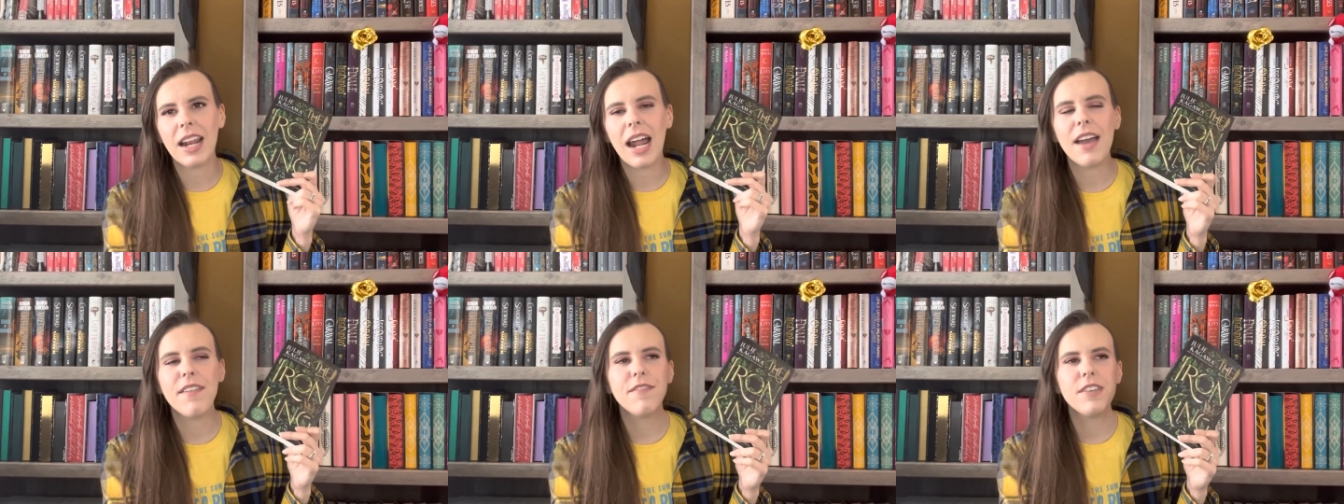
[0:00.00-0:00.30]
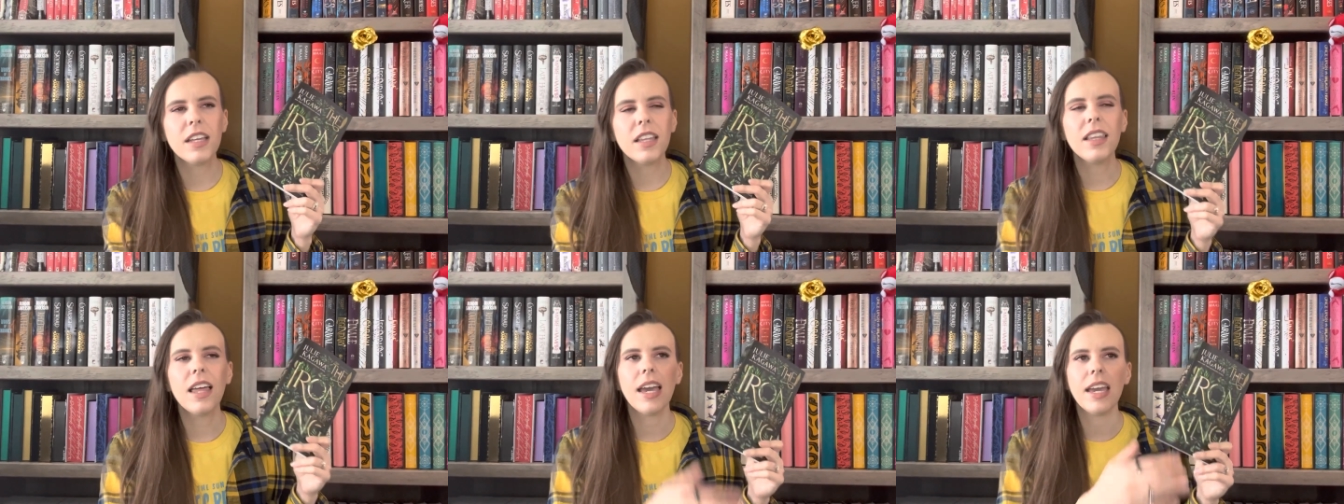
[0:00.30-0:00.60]
I
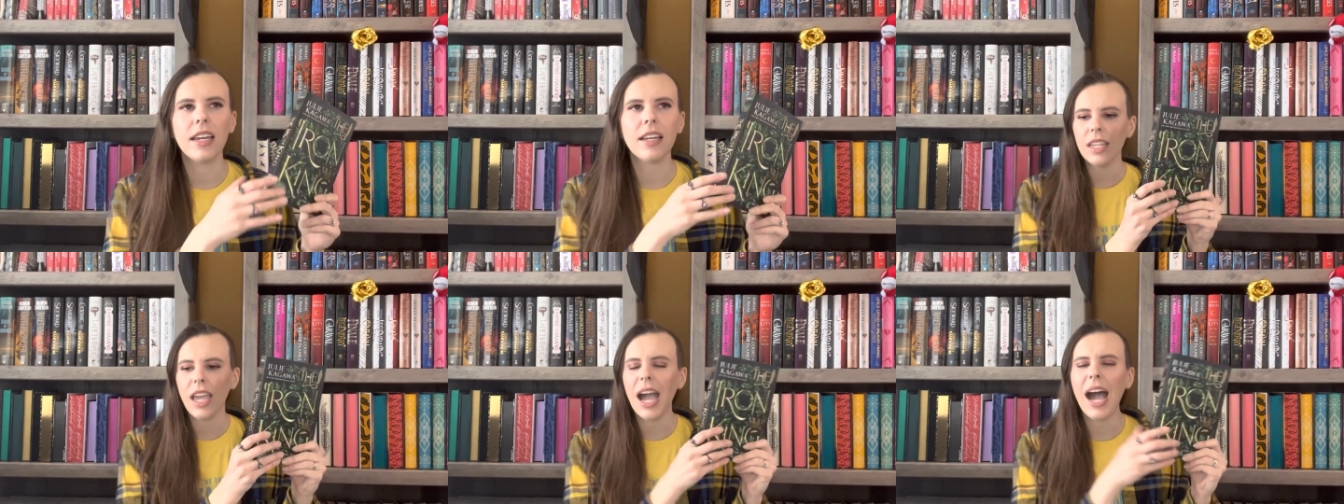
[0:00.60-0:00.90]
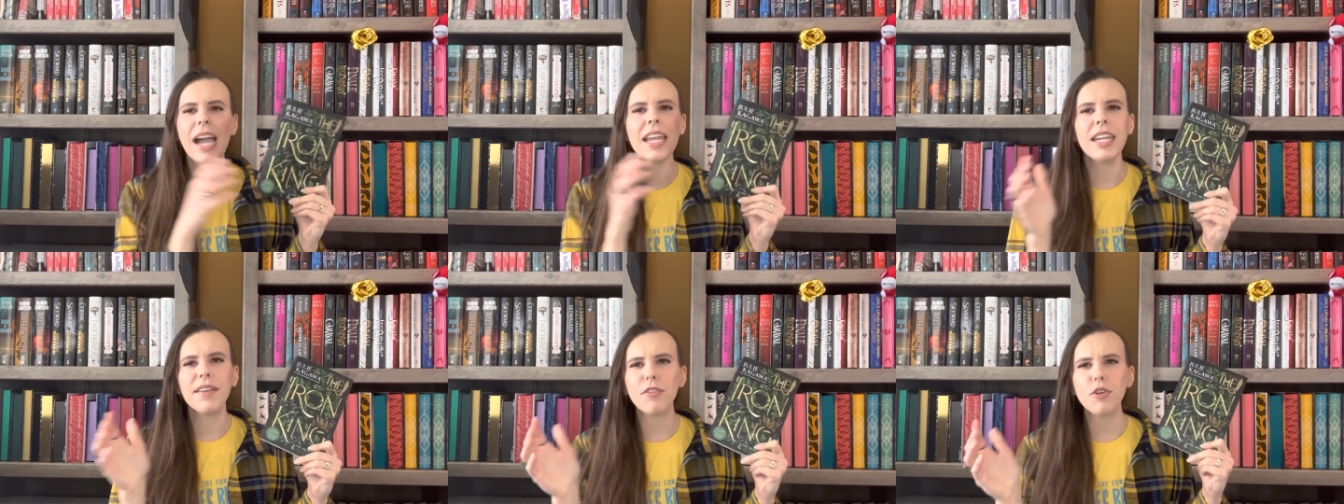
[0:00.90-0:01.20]
feel like
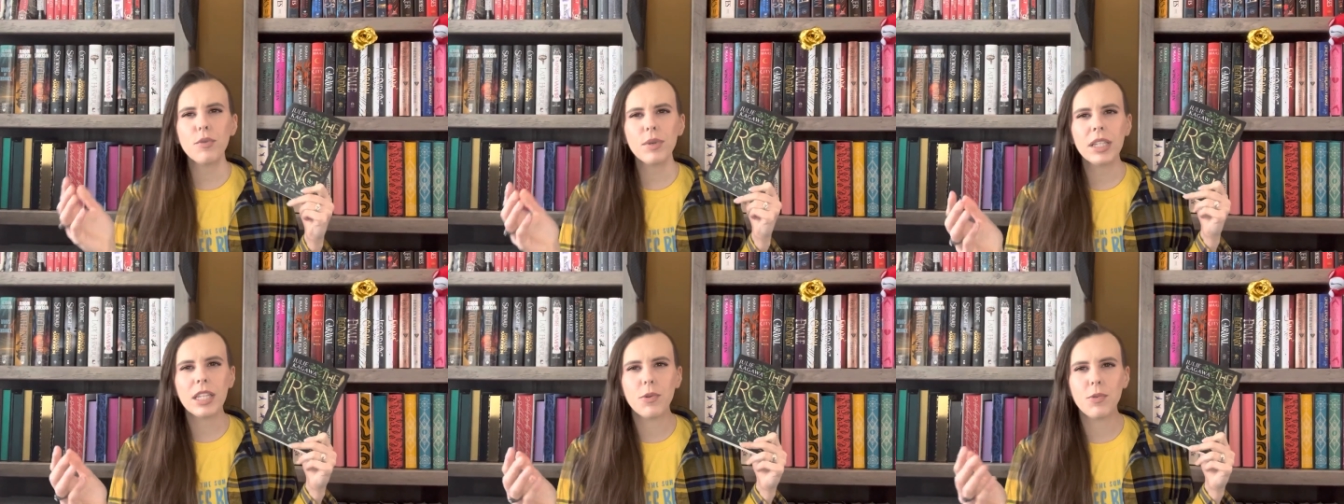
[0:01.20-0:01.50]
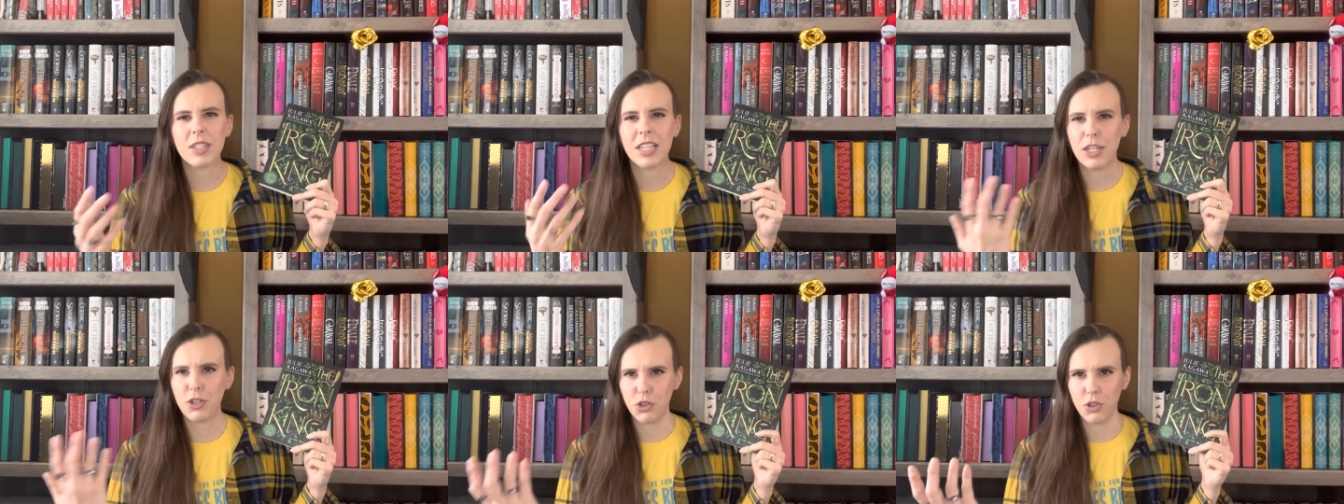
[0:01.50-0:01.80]
I never really
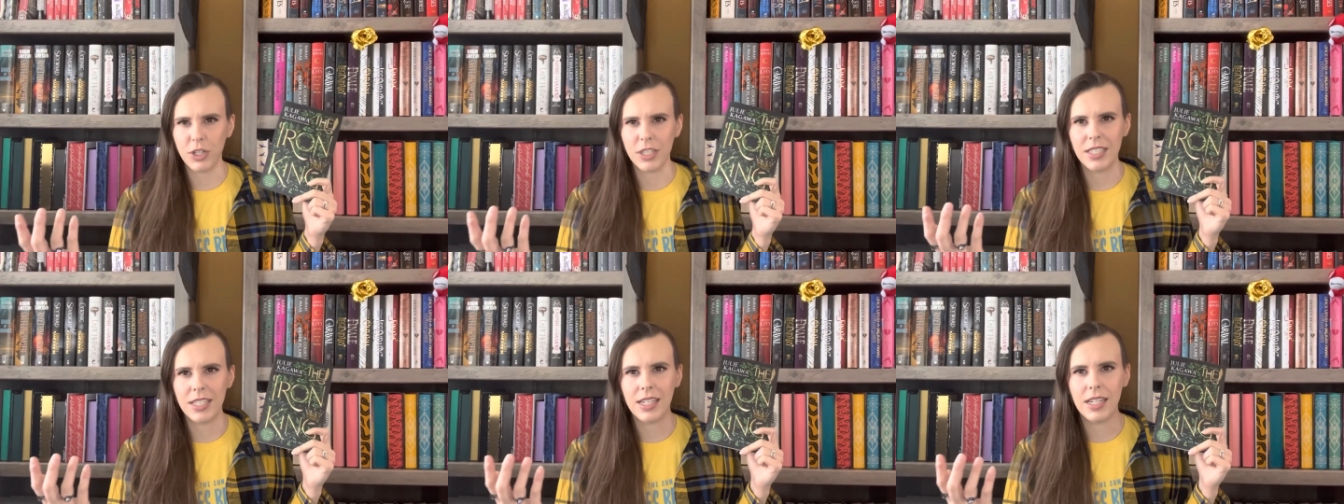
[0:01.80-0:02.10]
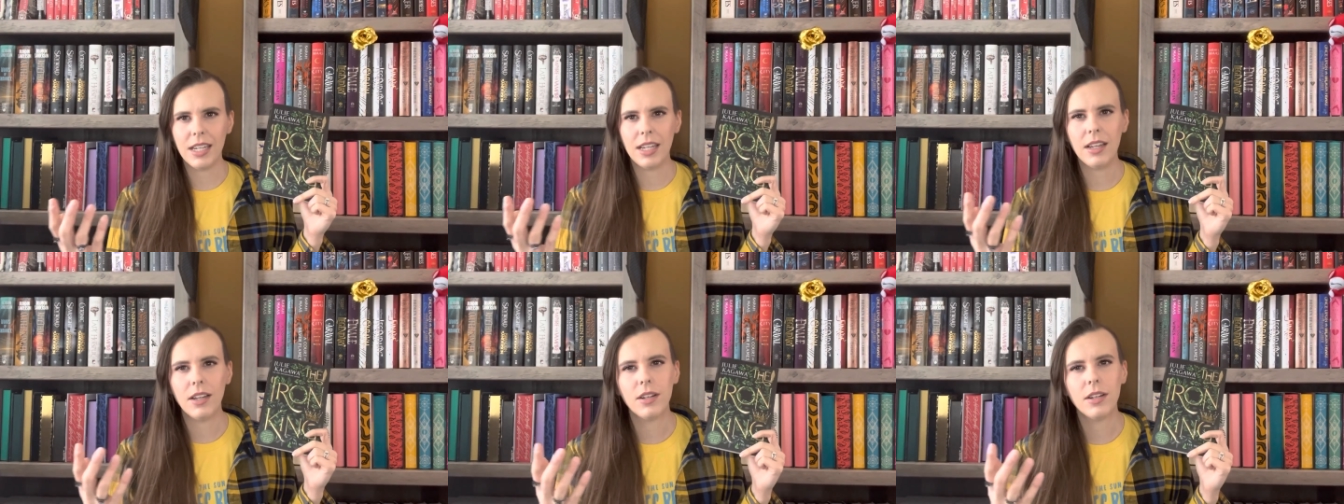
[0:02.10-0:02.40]
was
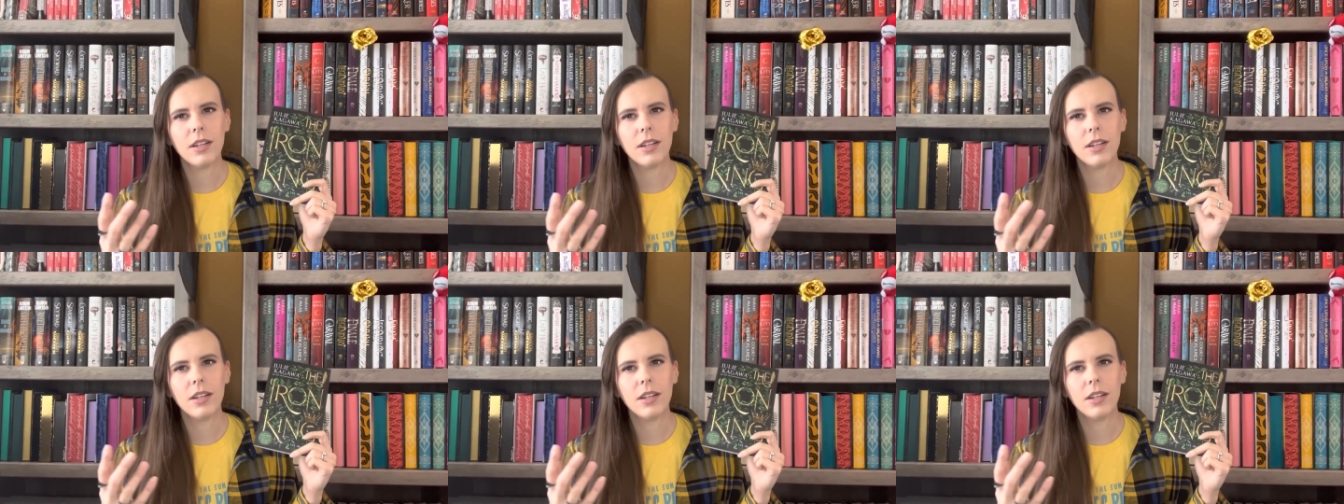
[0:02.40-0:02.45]
interested